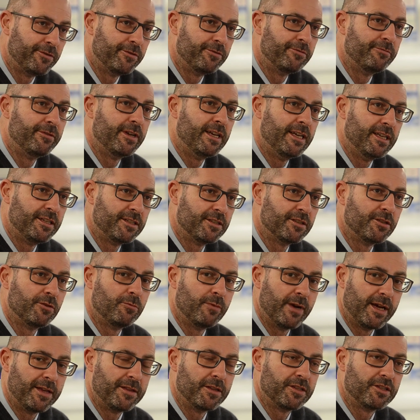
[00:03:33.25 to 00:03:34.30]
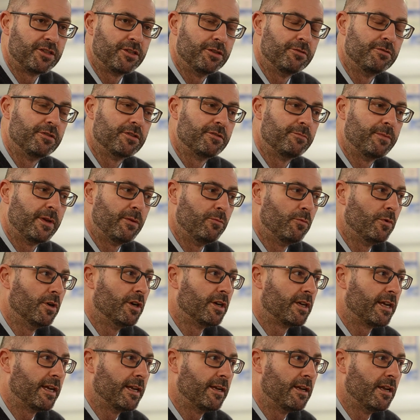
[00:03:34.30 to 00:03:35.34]
really to the way that students have been
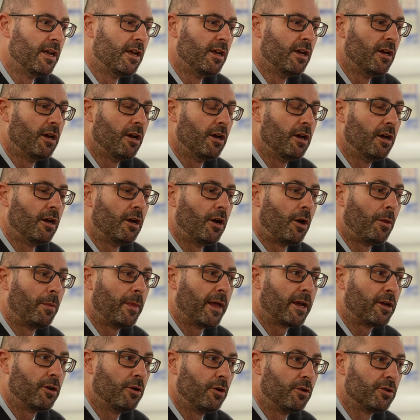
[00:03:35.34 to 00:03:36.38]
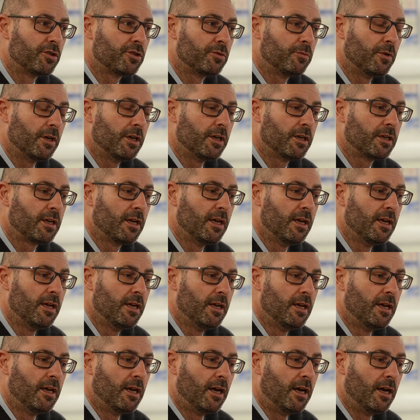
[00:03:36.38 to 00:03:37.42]
working on their coursework,
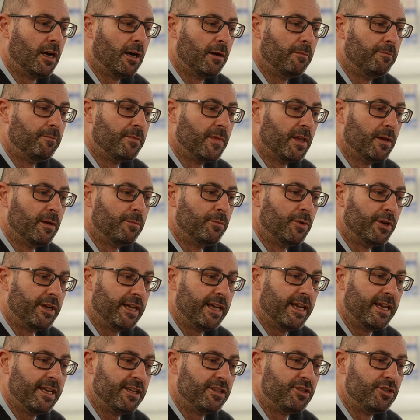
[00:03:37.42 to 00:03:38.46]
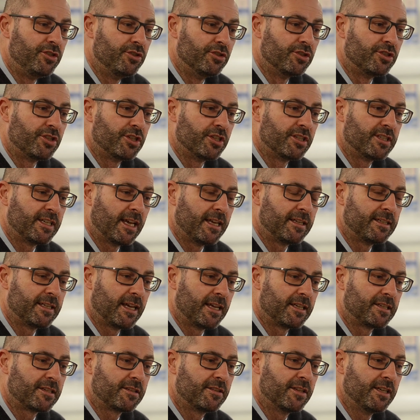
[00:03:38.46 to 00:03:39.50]
but it is just a set
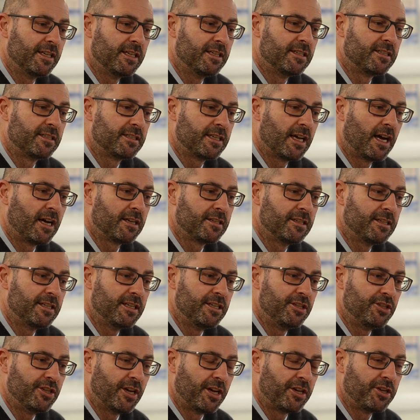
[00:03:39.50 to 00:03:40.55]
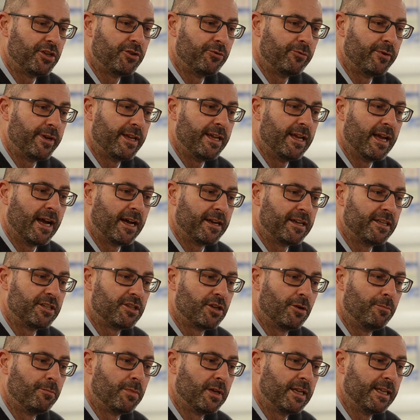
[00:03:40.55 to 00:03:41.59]
task that is started in January and is
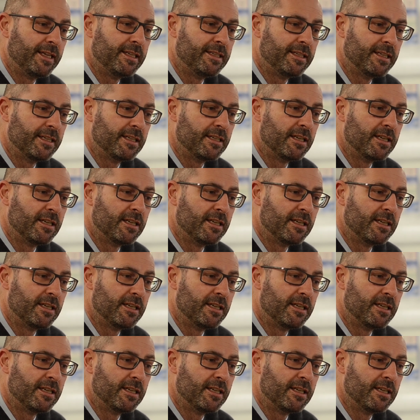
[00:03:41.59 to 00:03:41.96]
completed